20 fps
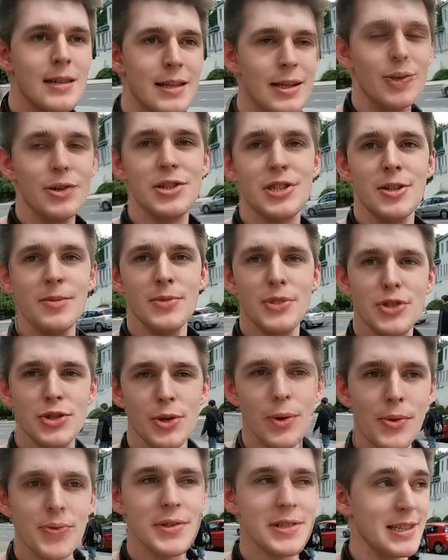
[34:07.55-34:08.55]
There are some
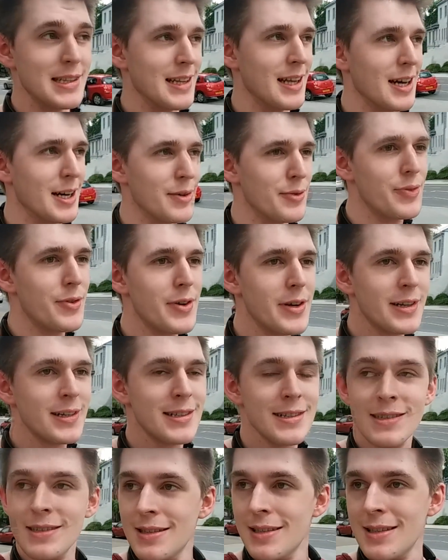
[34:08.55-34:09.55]
truths in life
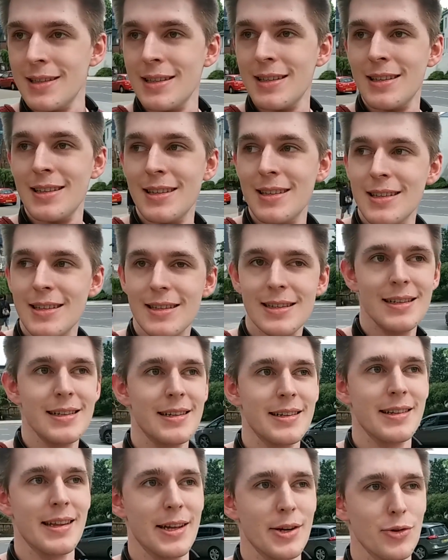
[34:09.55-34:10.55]

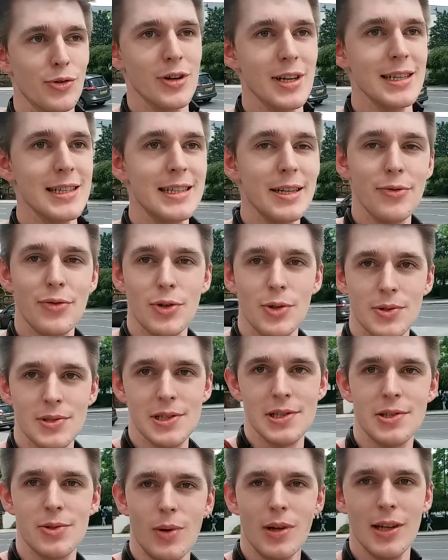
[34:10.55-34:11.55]
that are really difficult
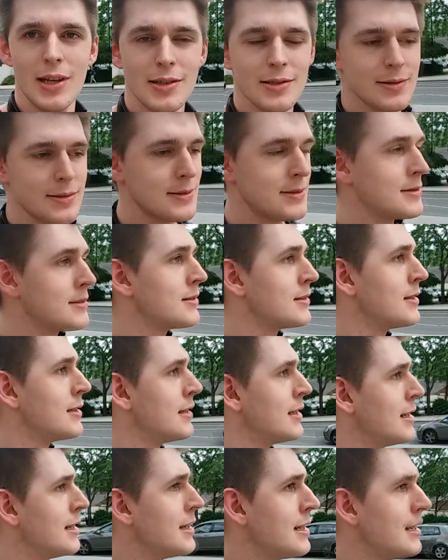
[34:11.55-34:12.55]
to swallow.
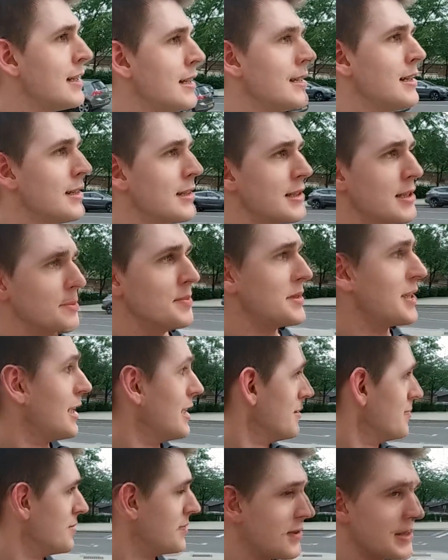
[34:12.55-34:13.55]

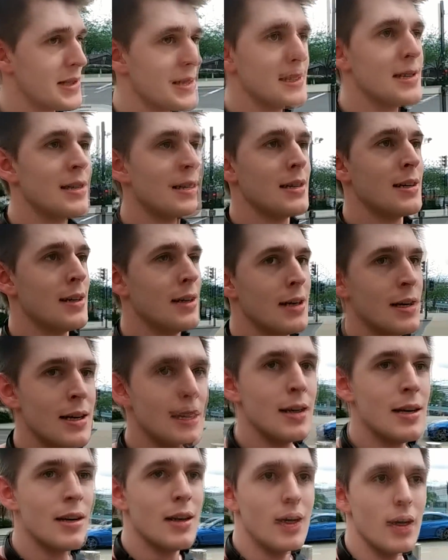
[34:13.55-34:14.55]
Sometimes
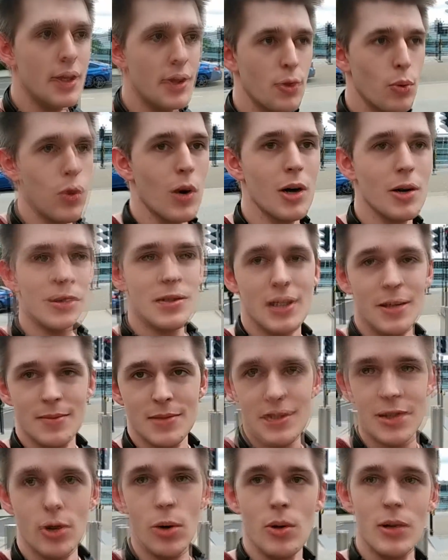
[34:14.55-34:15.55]
the world
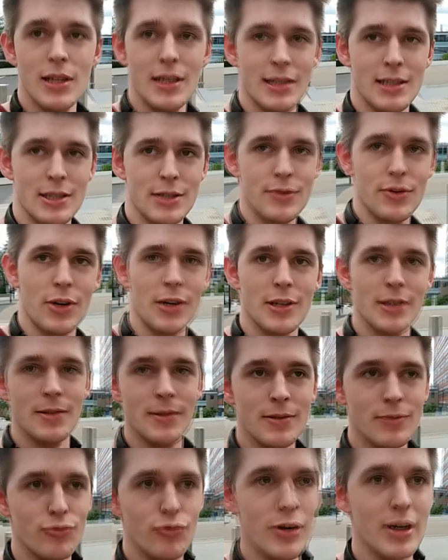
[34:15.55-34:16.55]
comes calling and you've got to
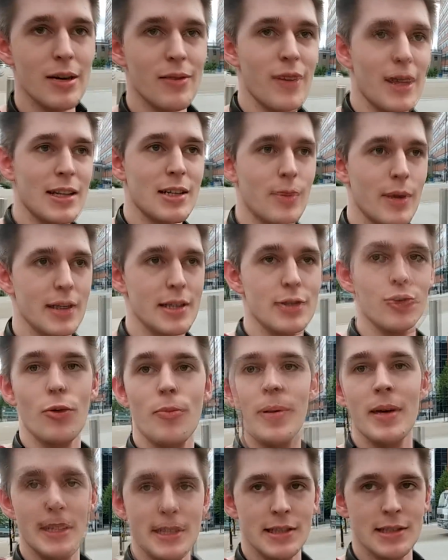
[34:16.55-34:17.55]
reevaluate your
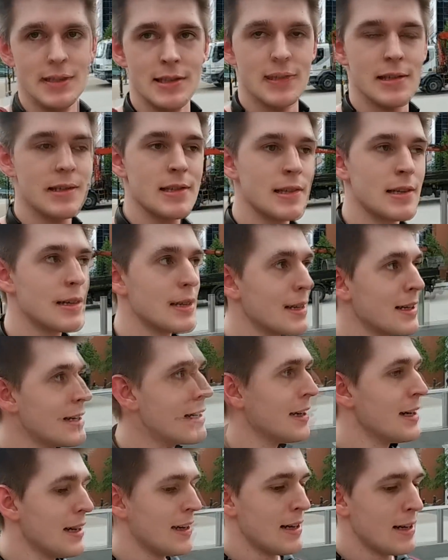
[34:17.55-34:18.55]
opinions,
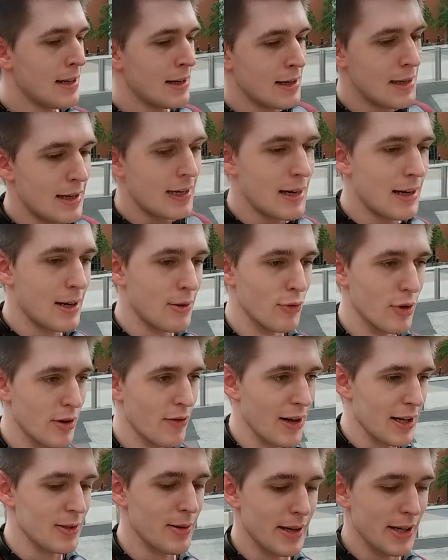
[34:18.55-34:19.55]

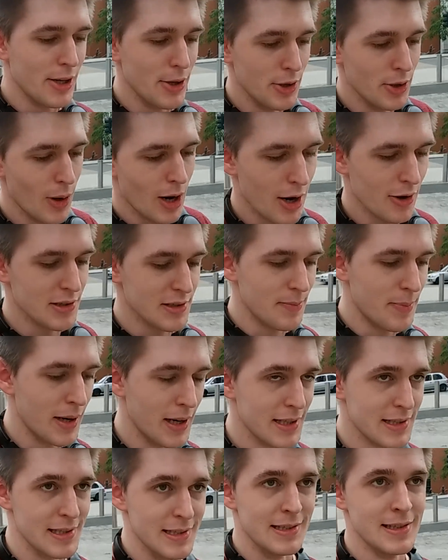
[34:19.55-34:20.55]
reevaluate who you are as a
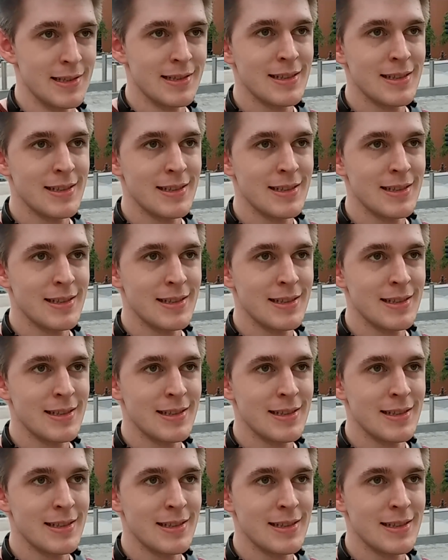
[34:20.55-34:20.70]
person.